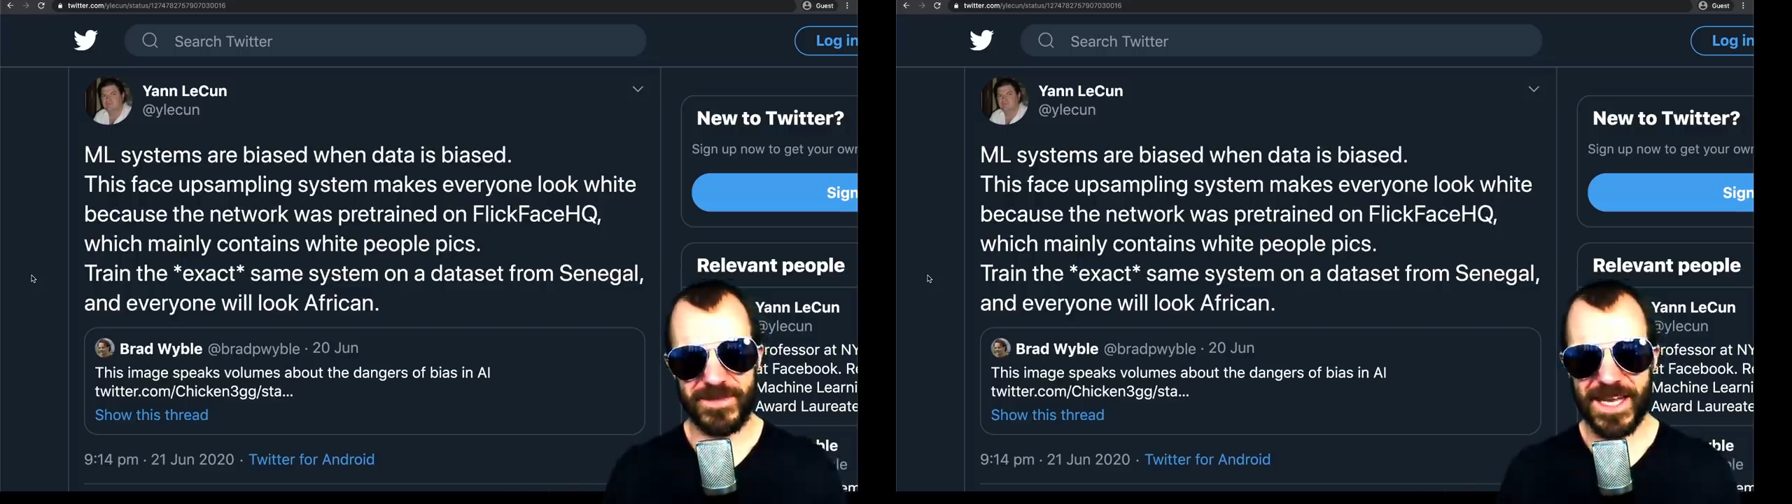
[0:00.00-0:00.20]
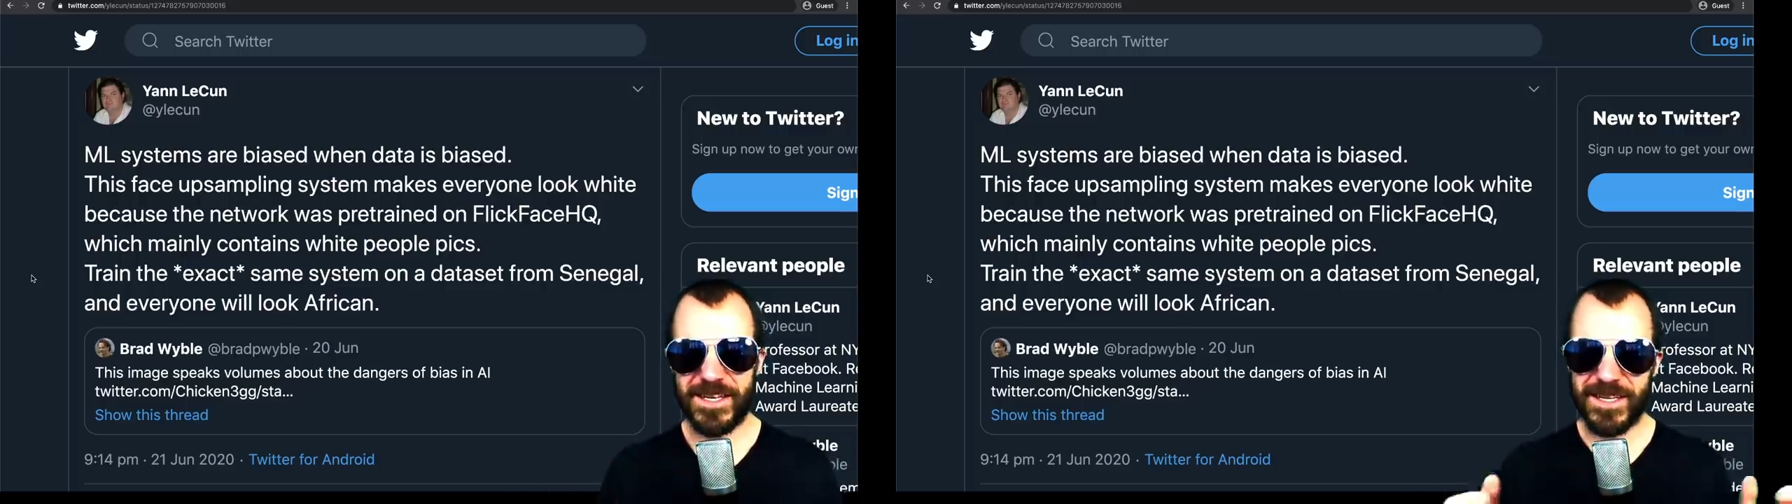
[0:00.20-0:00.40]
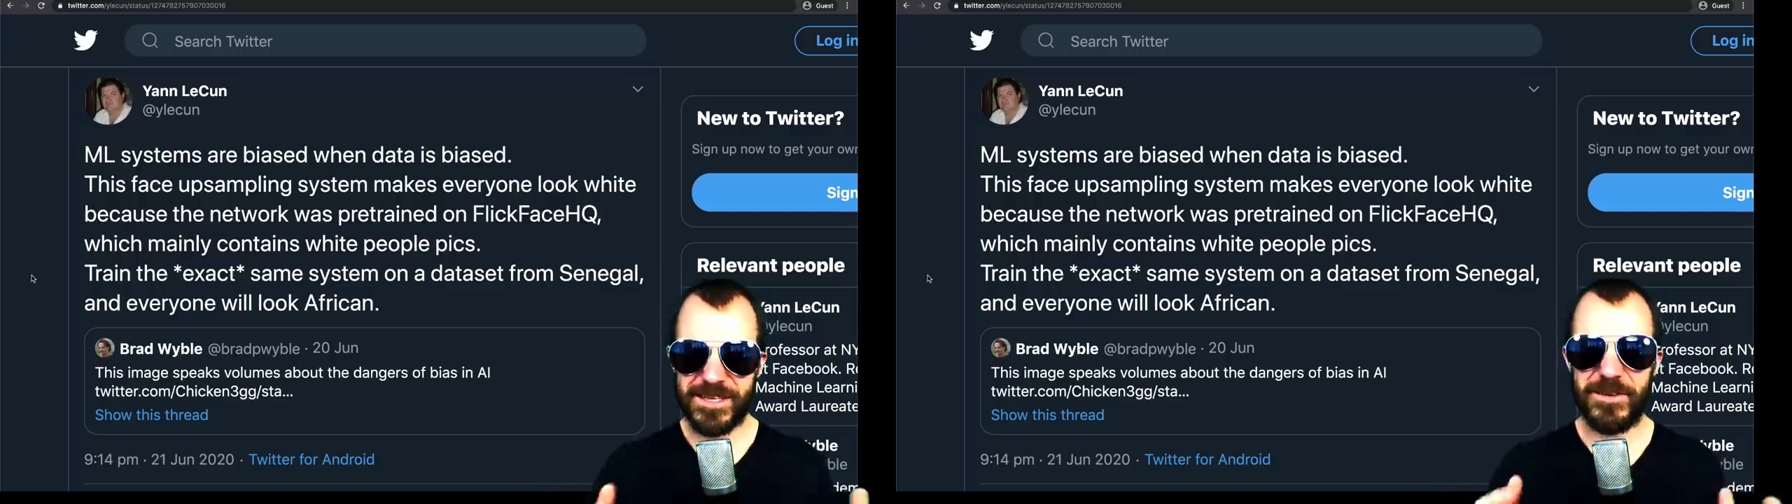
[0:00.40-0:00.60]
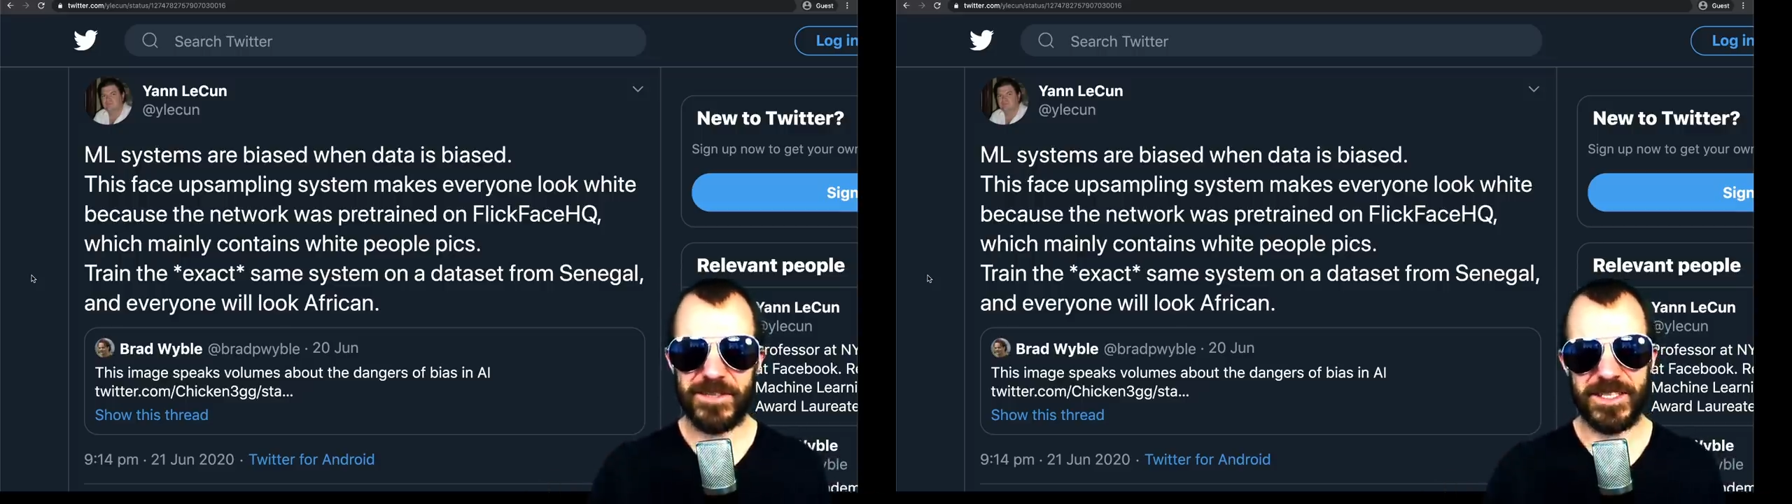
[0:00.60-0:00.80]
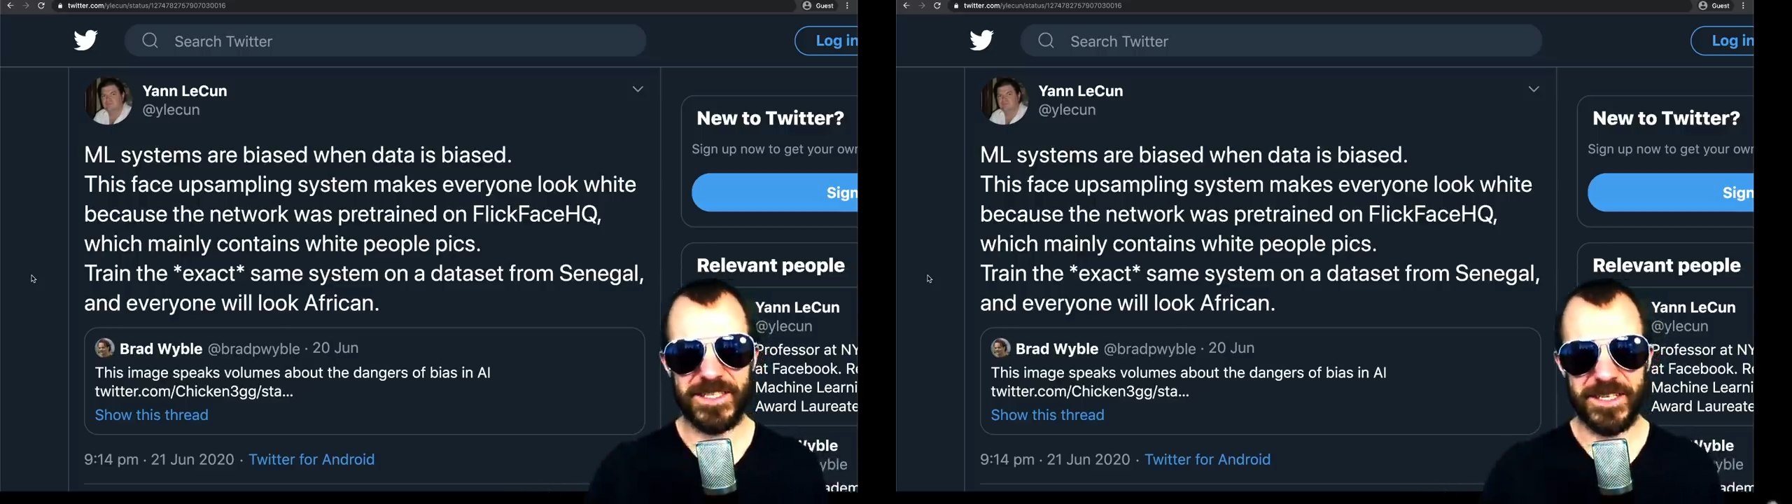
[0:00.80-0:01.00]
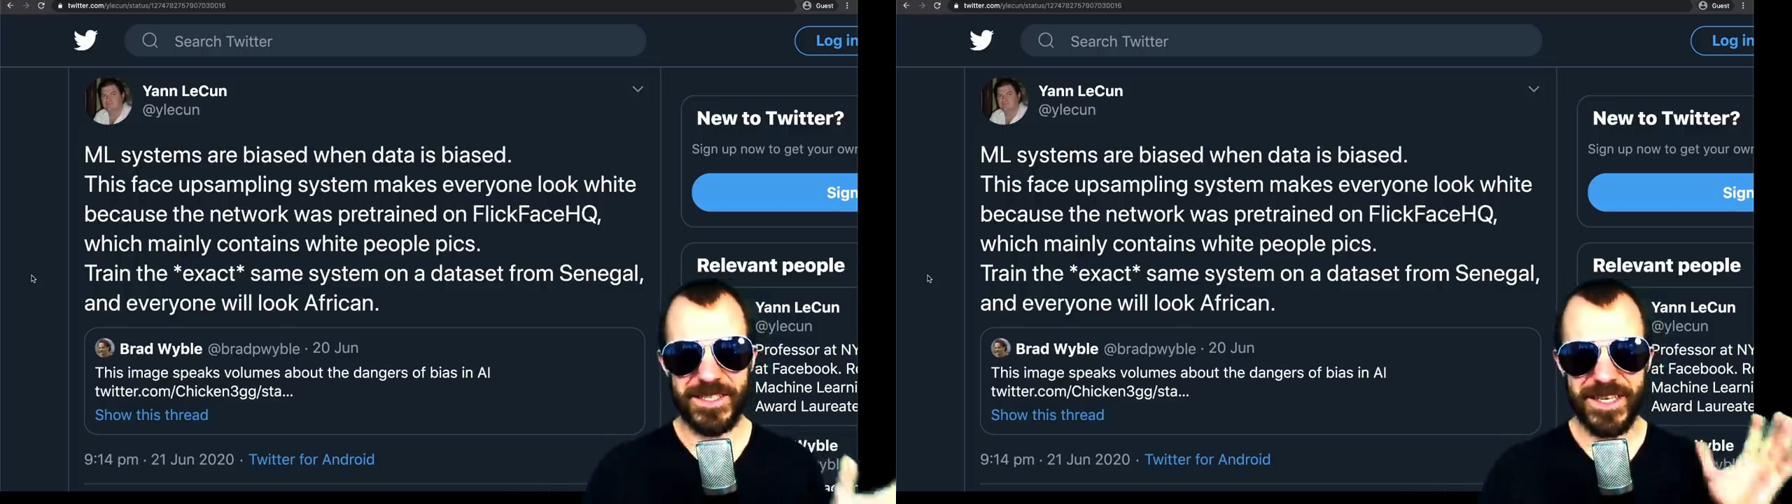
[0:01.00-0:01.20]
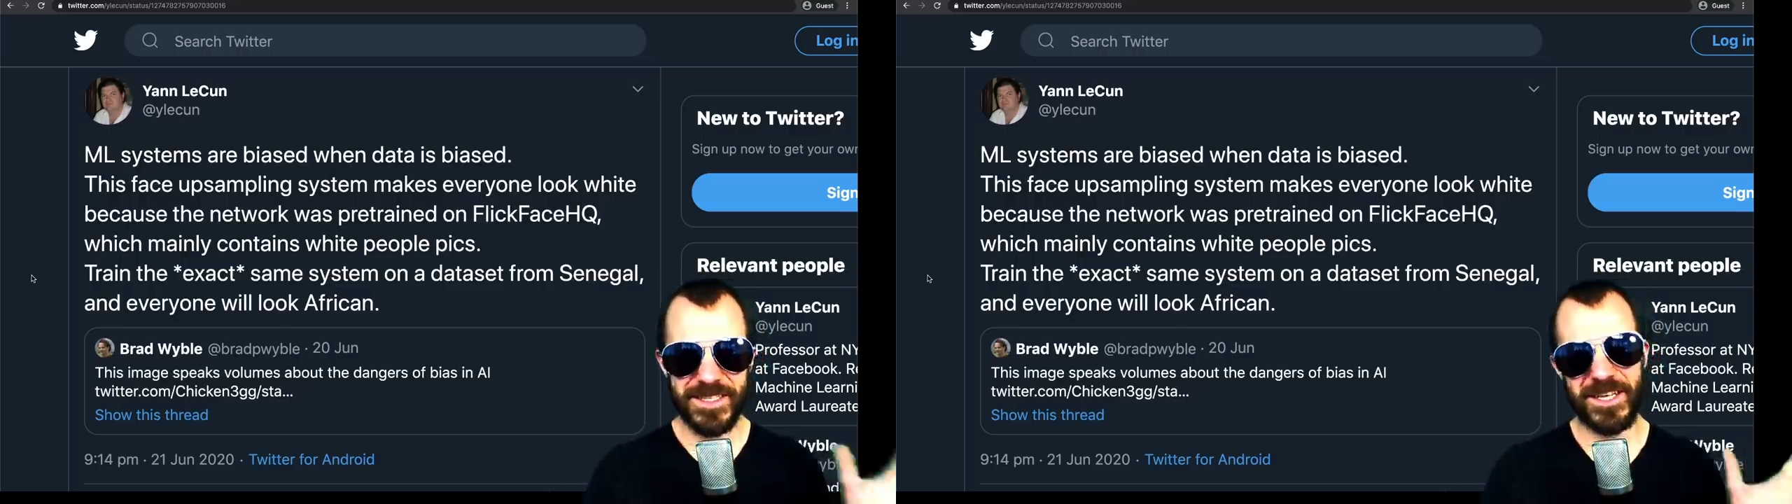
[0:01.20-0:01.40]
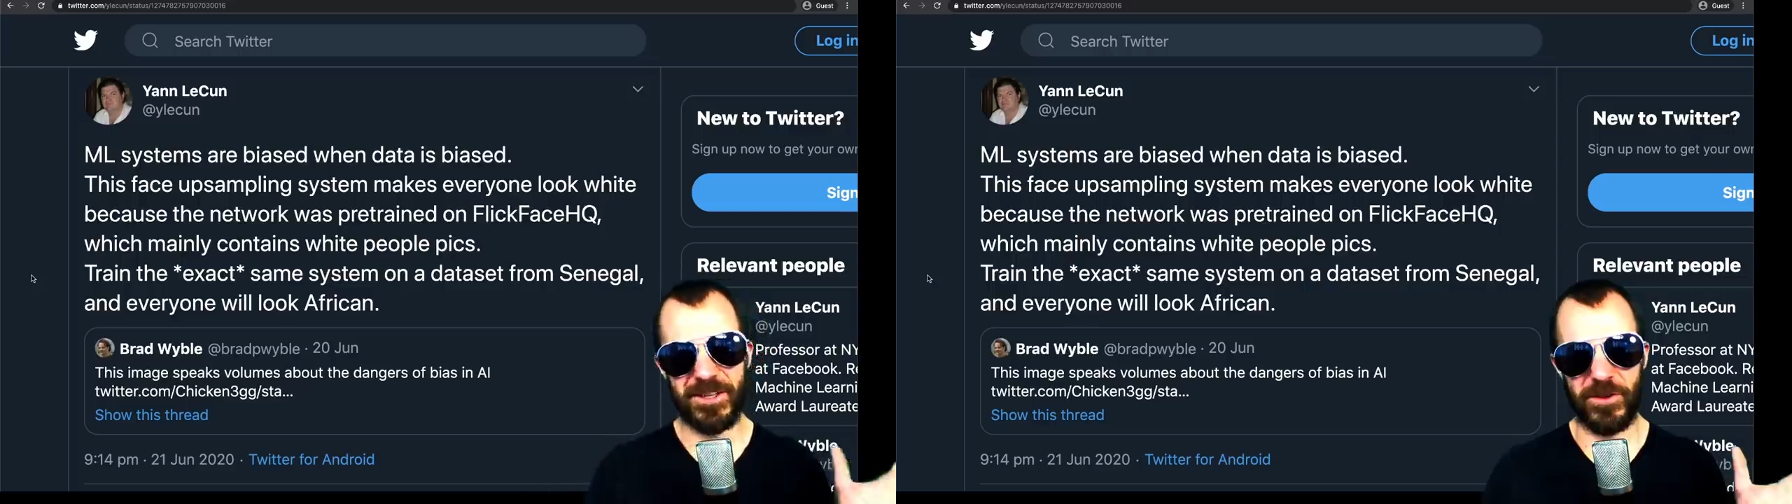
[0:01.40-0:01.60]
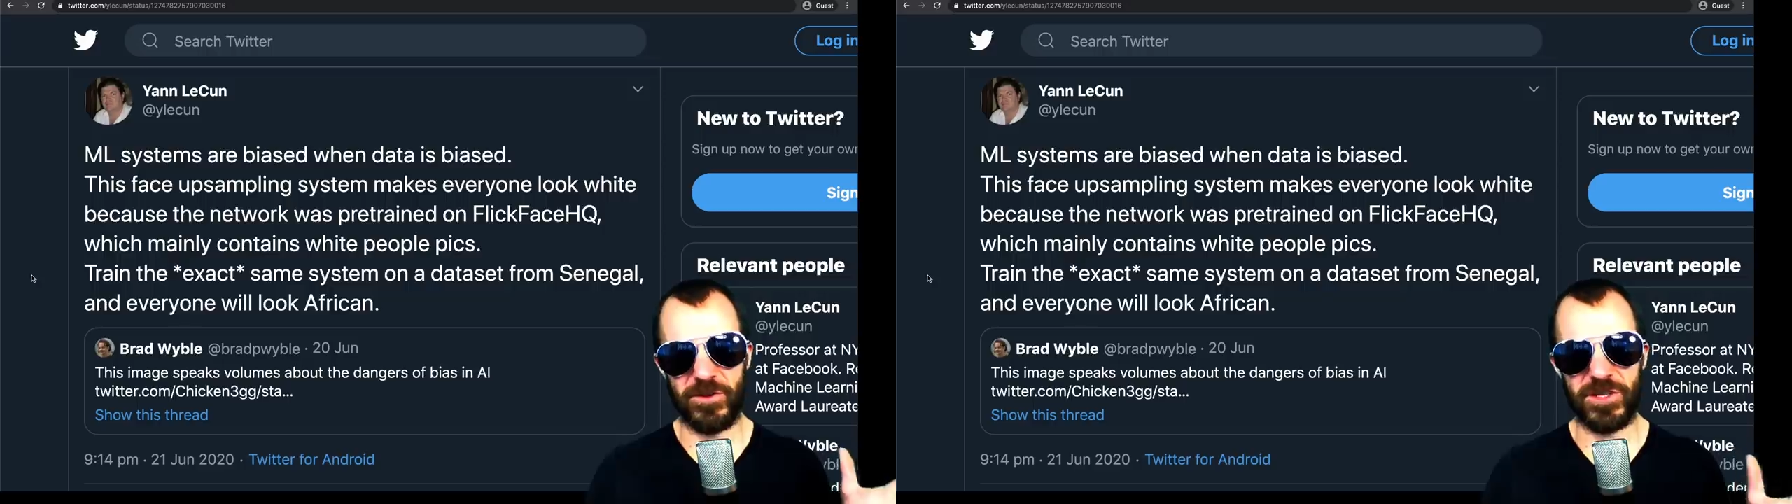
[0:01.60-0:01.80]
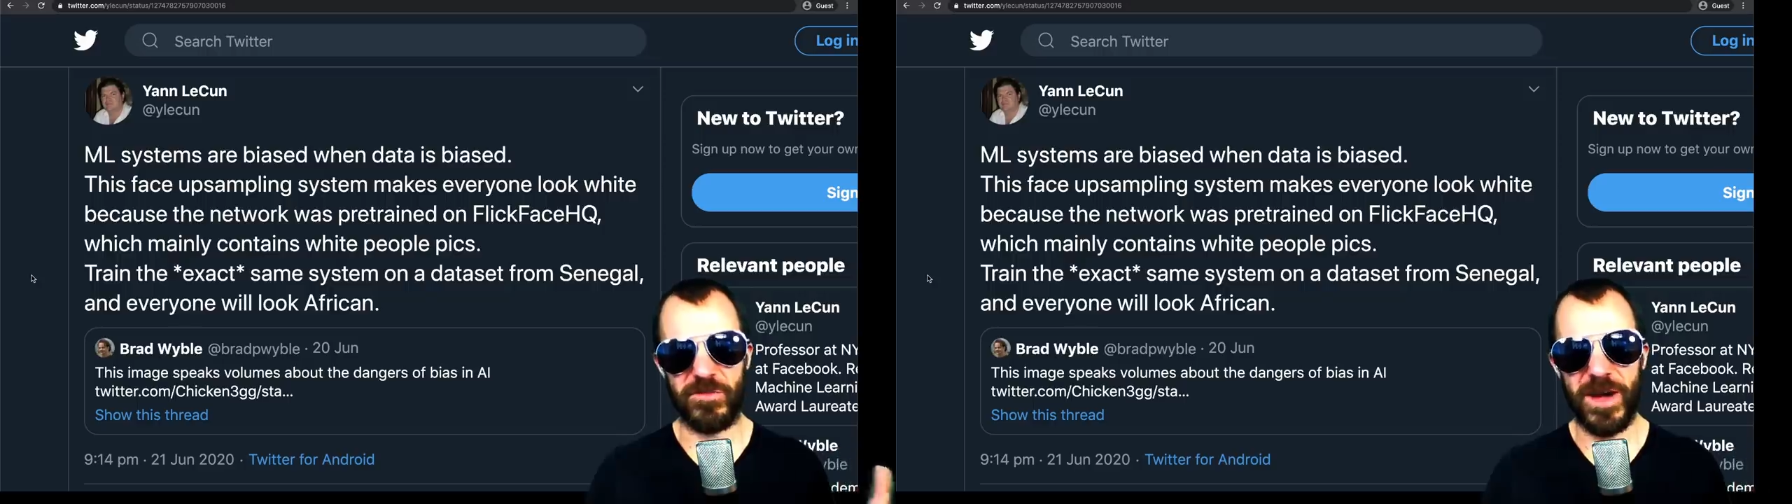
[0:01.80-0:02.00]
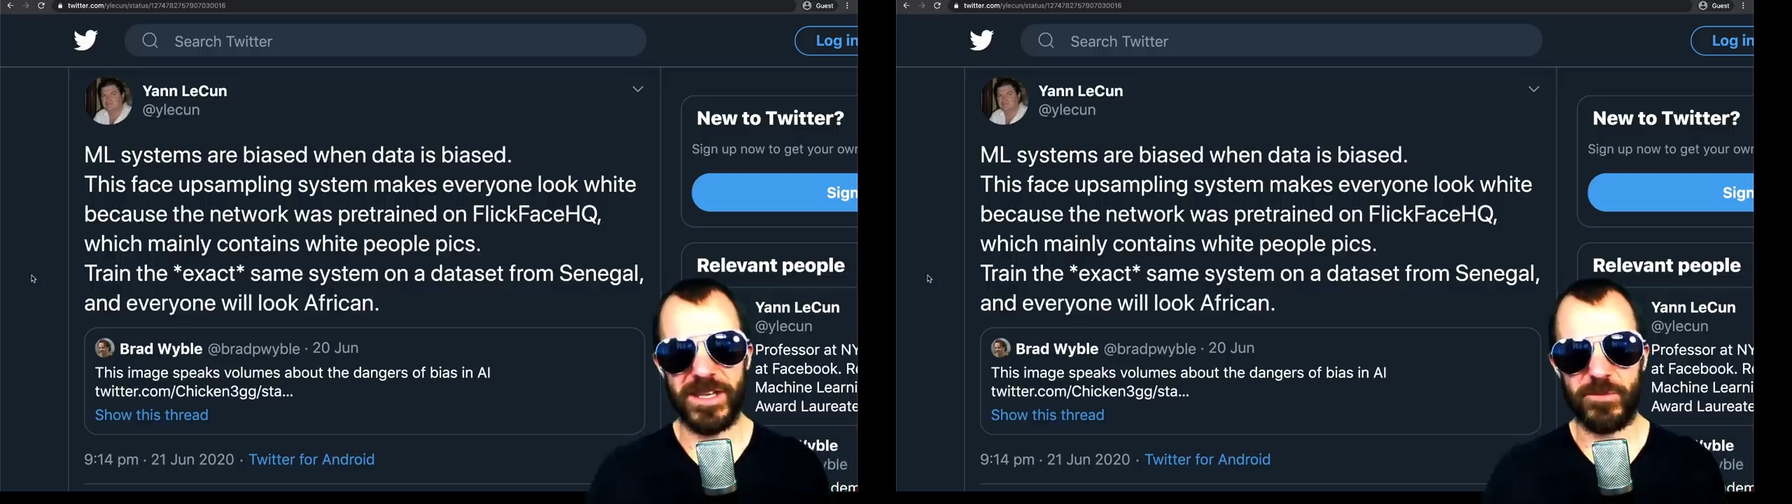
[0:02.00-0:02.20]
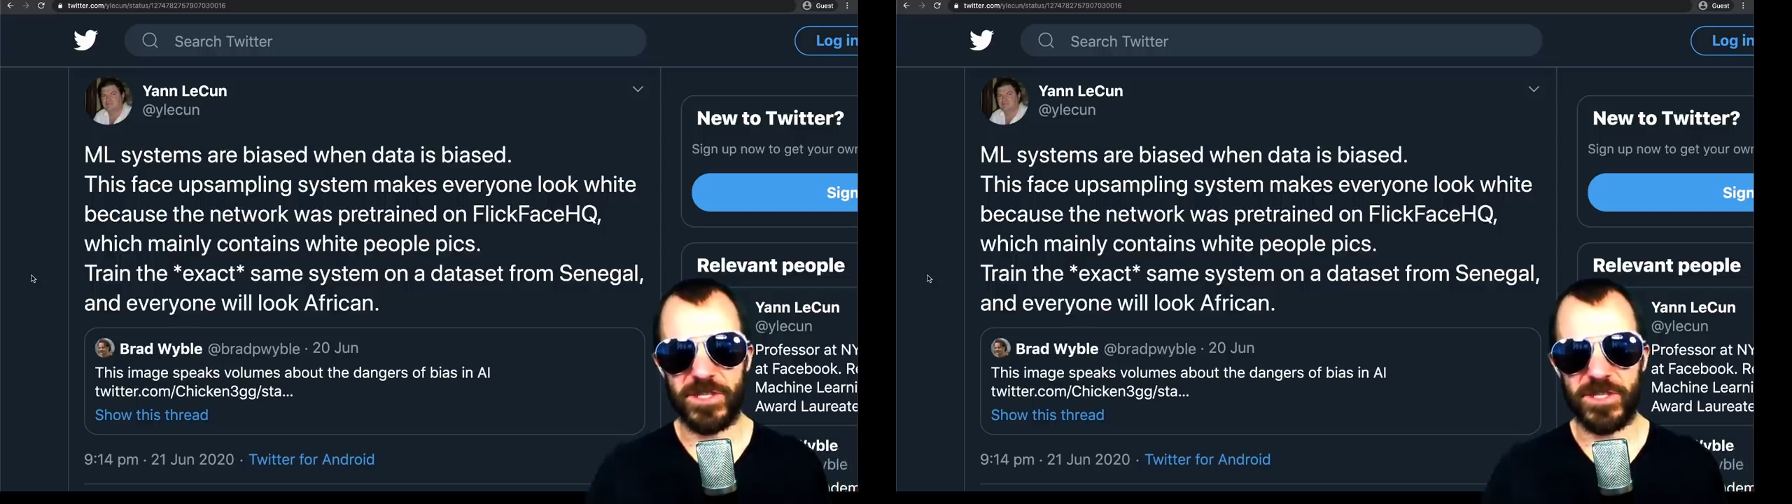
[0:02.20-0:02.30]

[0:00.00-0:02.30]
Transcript: Technically, there's the statistical notion of bias,